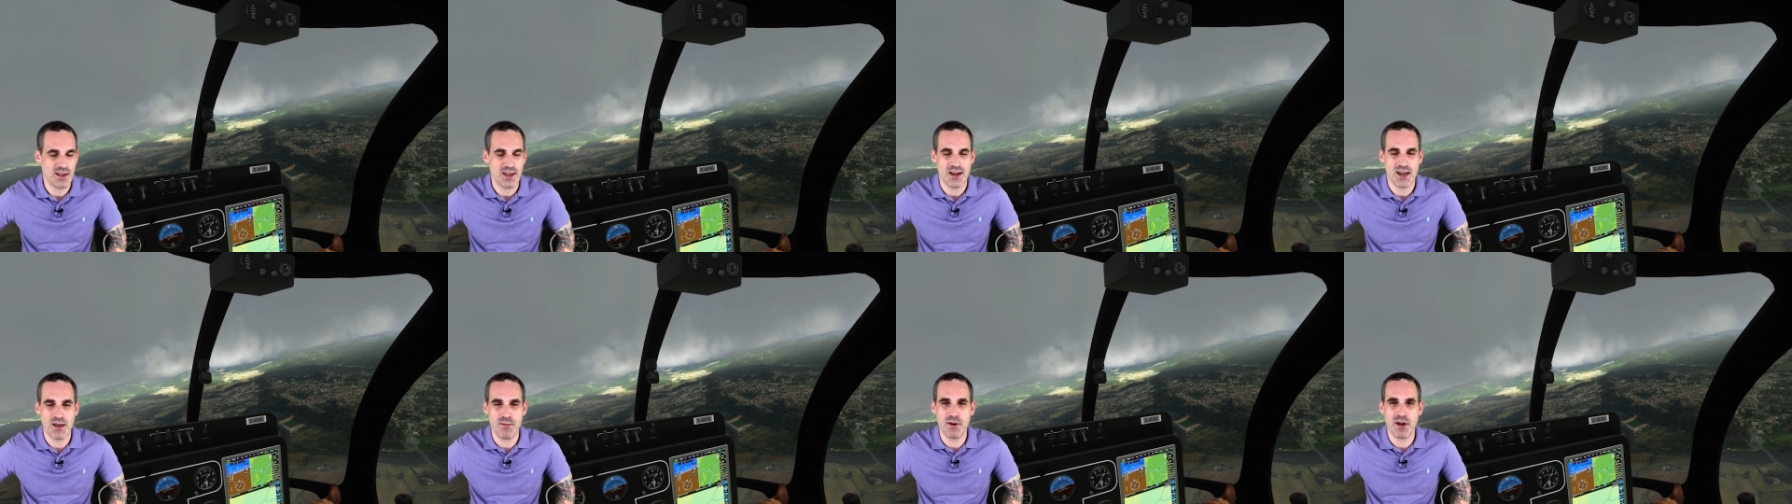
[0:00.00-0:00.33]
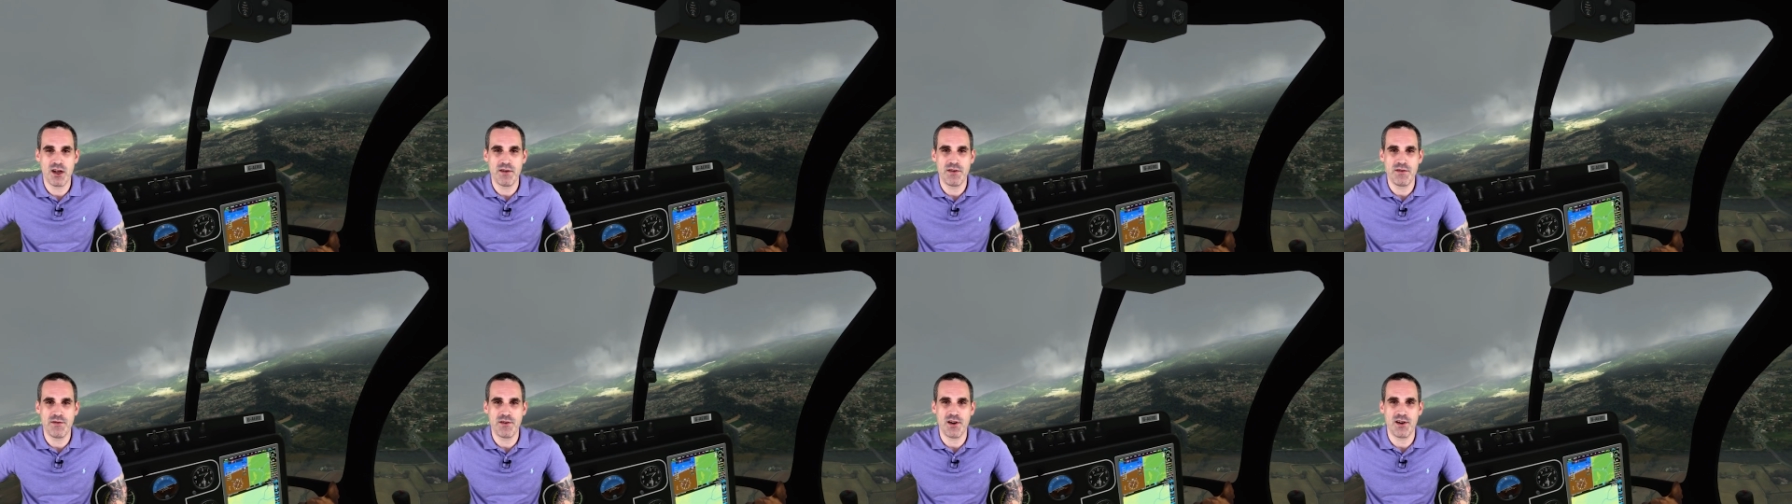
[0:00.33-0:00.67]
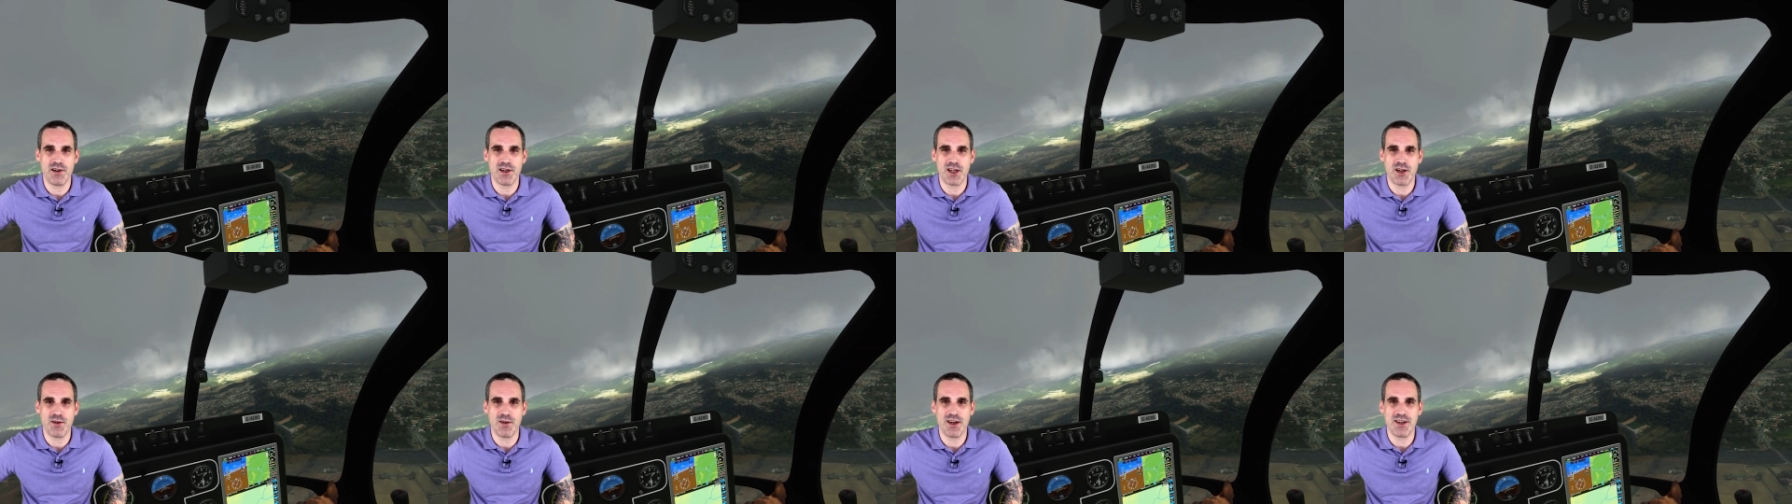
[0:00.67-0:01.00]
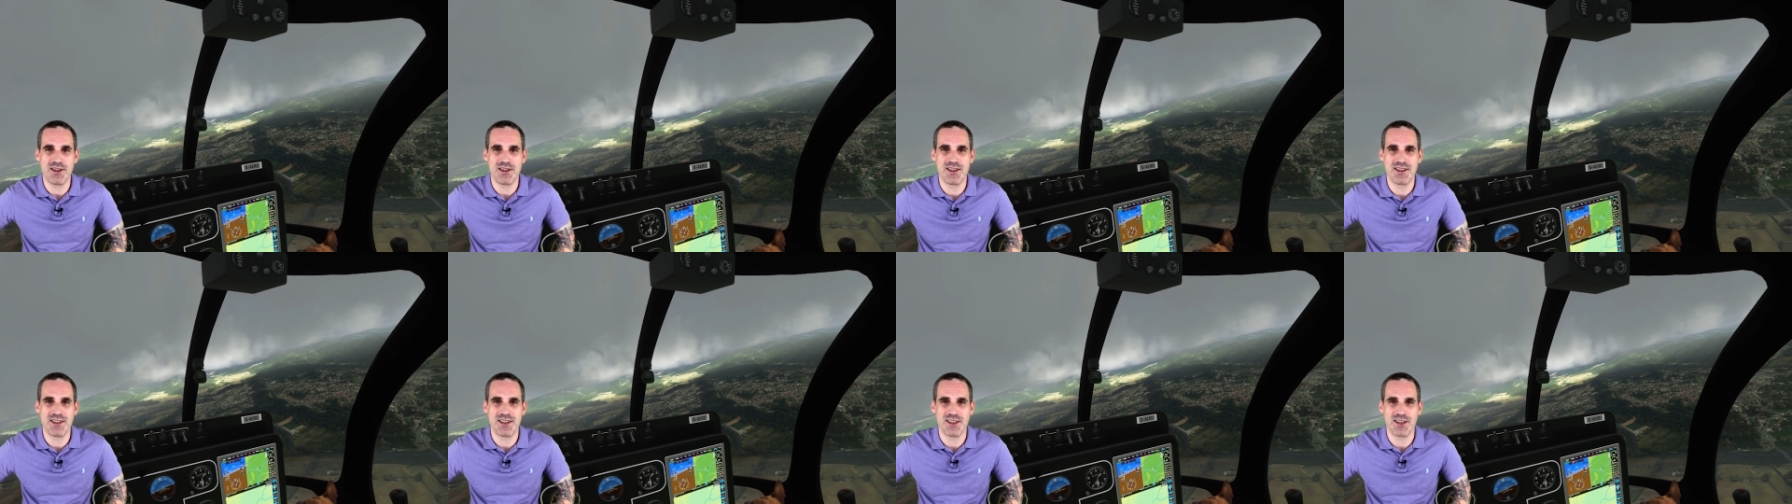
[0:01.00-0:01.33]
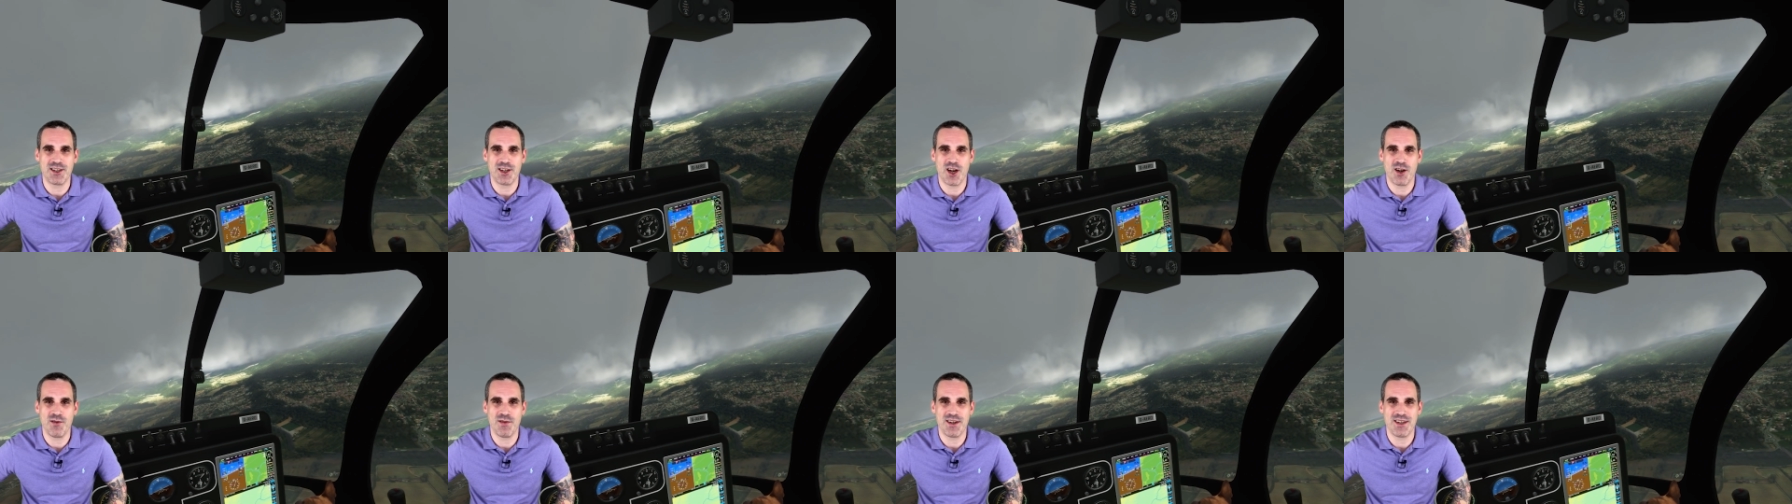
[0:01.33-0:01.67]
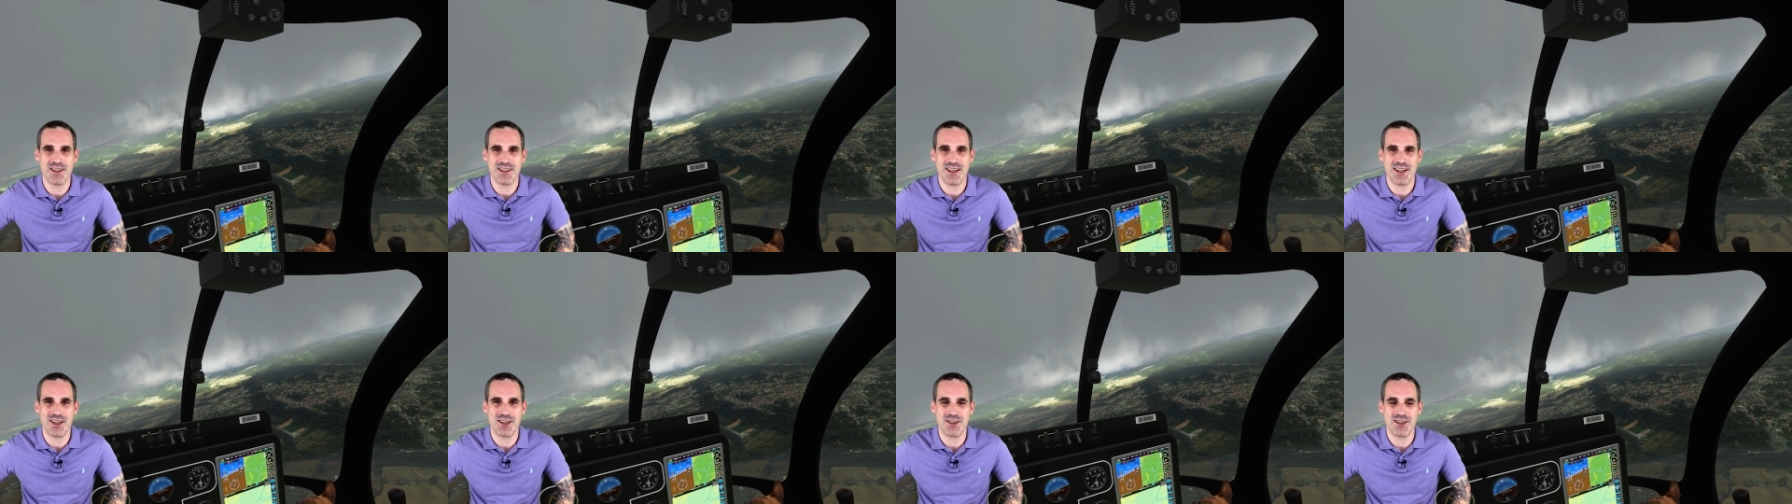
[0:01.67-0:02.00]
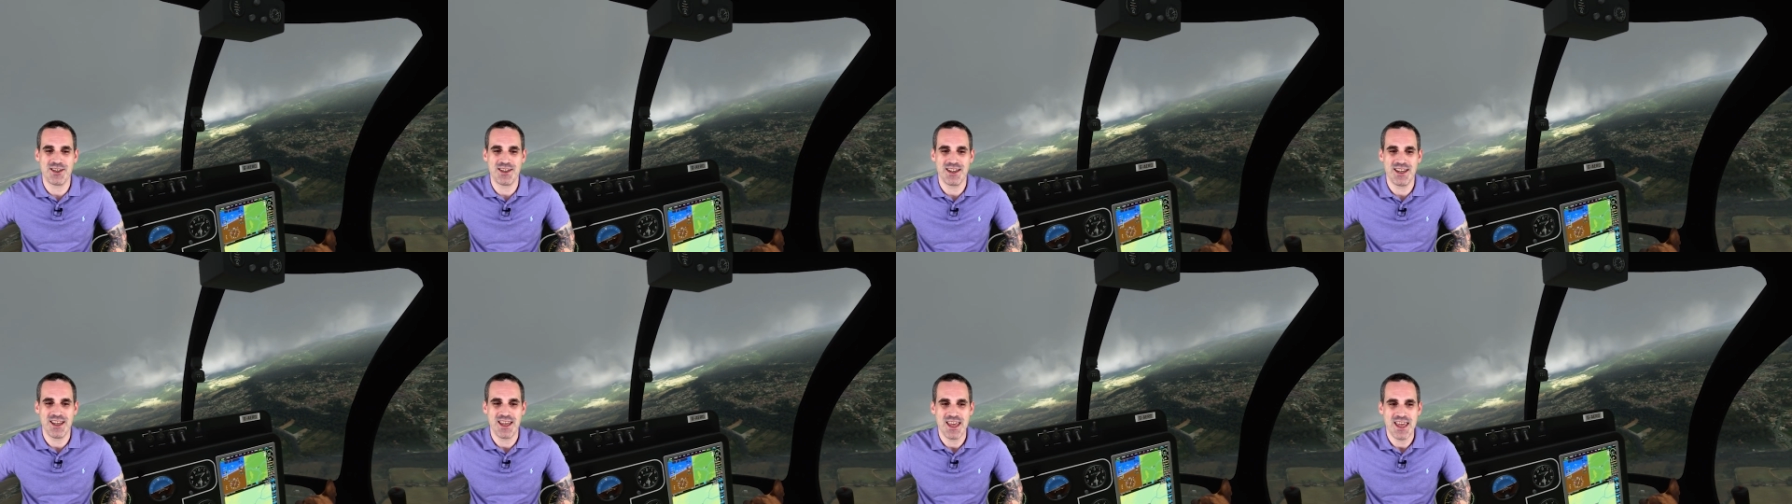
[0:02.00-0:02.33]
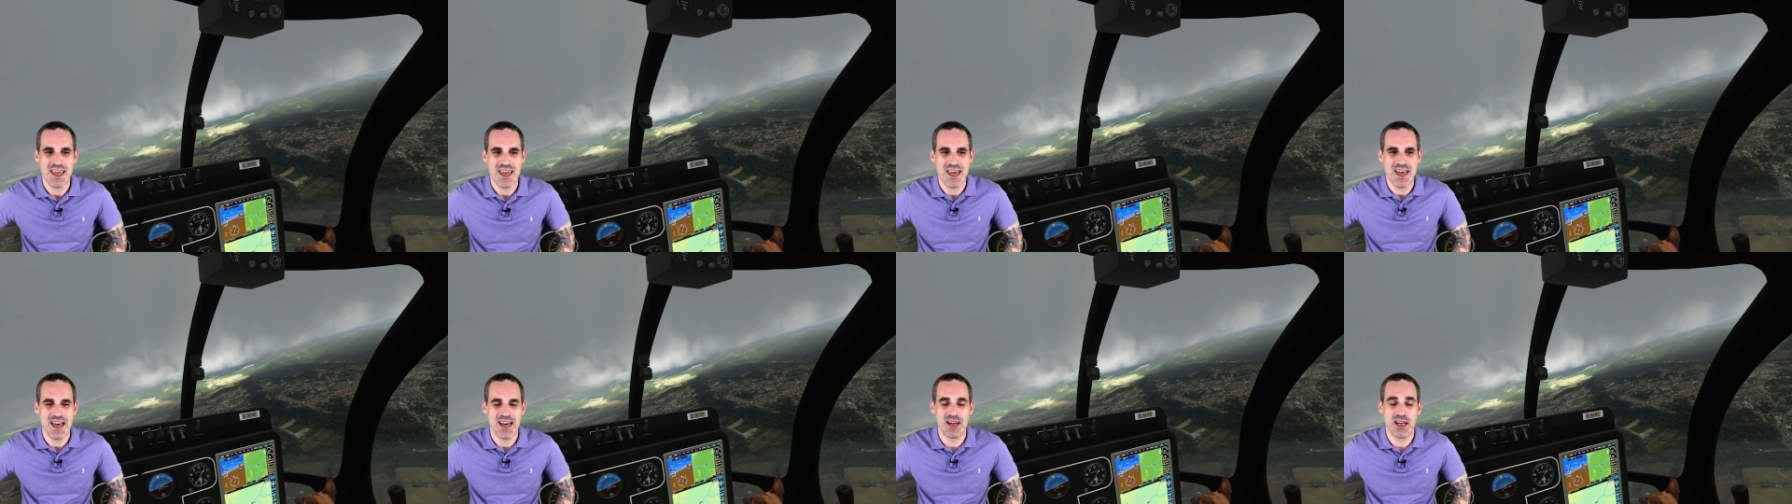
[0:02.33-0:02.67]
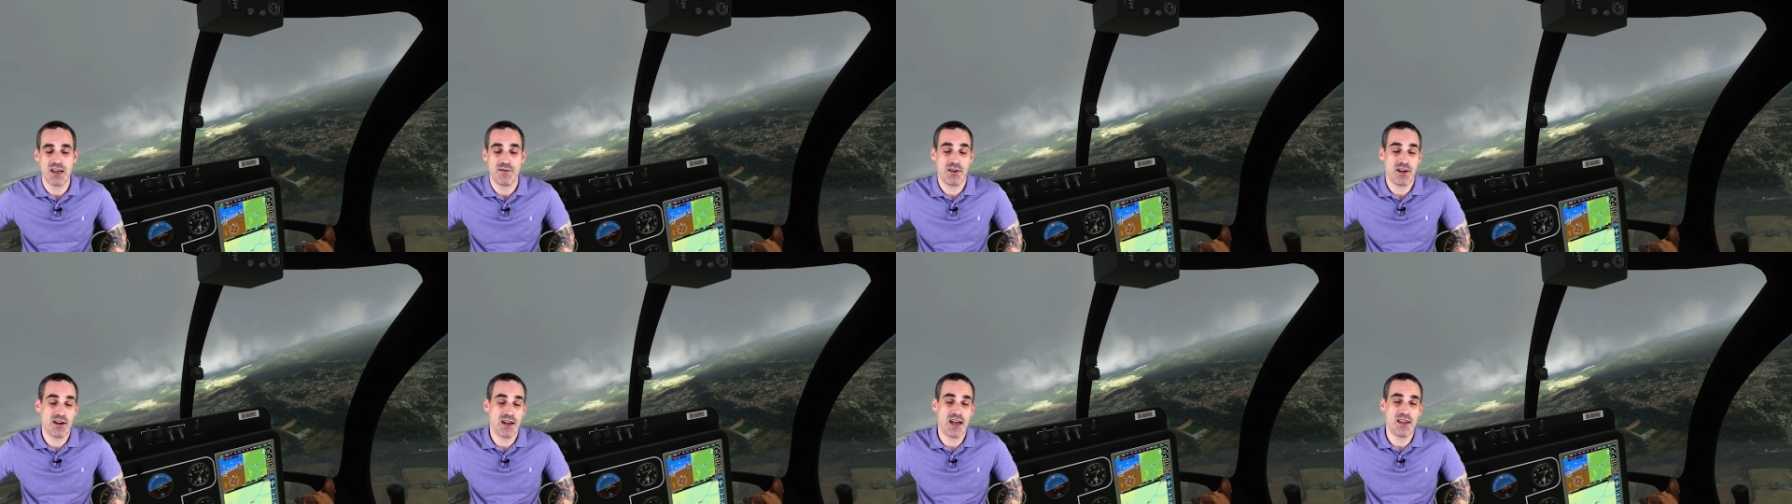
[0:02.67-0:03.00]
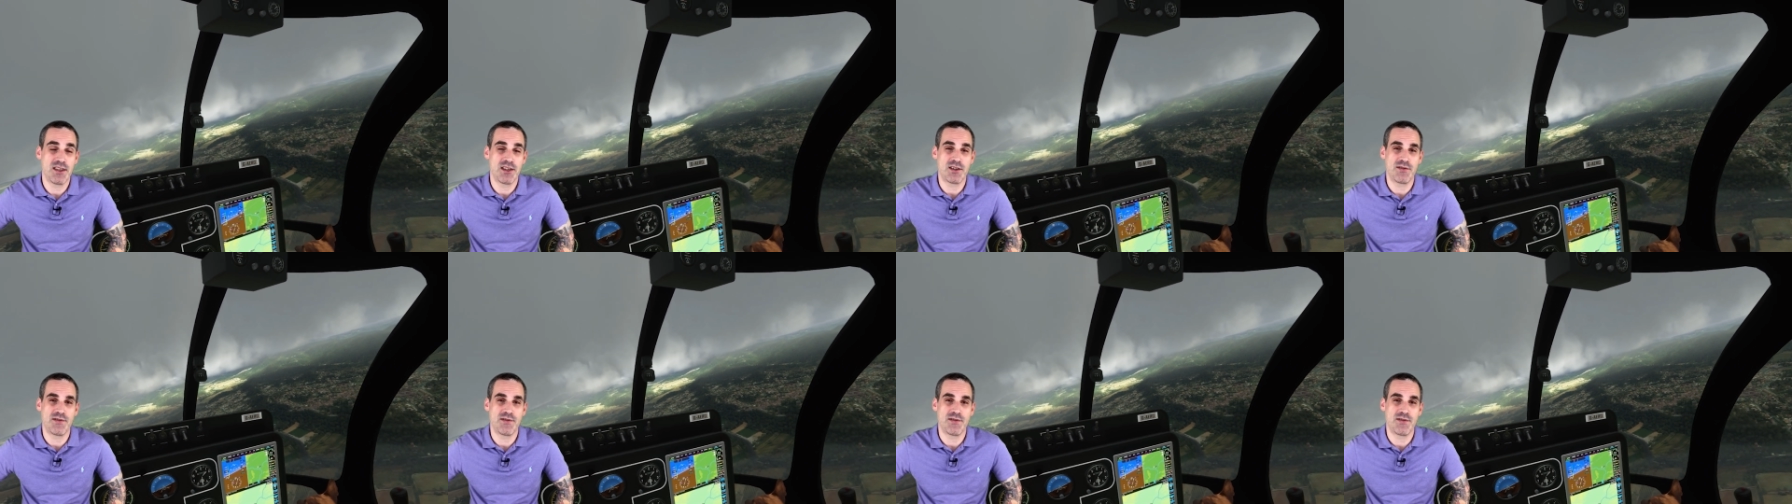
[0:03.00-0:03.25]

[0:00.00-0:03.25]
Let me know if you've got any questions in the comment section. And if you like this